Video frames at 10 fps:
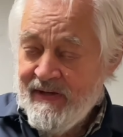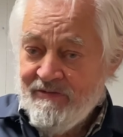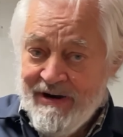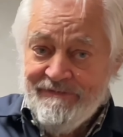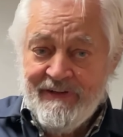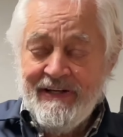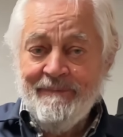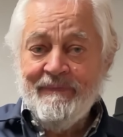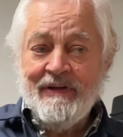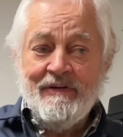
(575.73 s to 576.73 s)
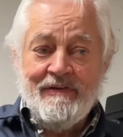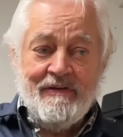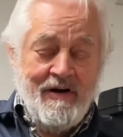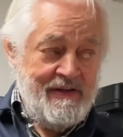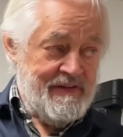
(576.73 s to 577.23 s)
Roughly,
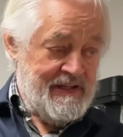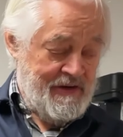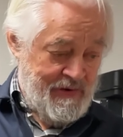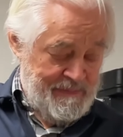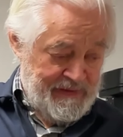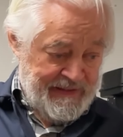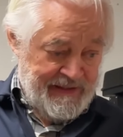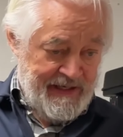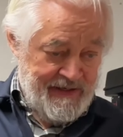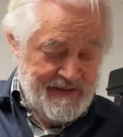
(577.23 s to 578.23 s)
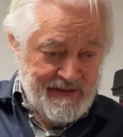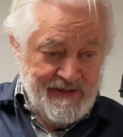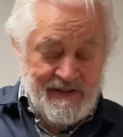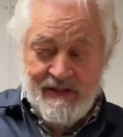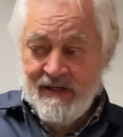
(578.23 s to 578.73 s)
the equipment in here
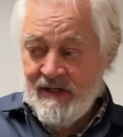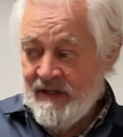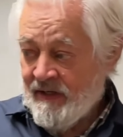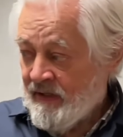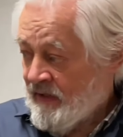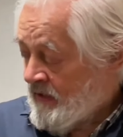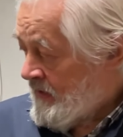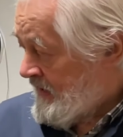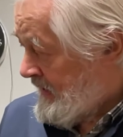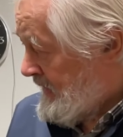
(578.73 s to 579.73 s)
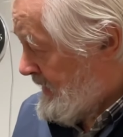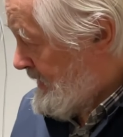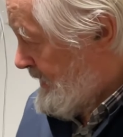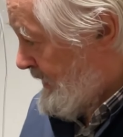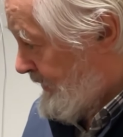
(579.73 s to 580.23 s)

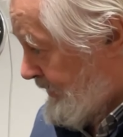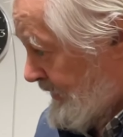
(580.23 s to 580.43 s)
is a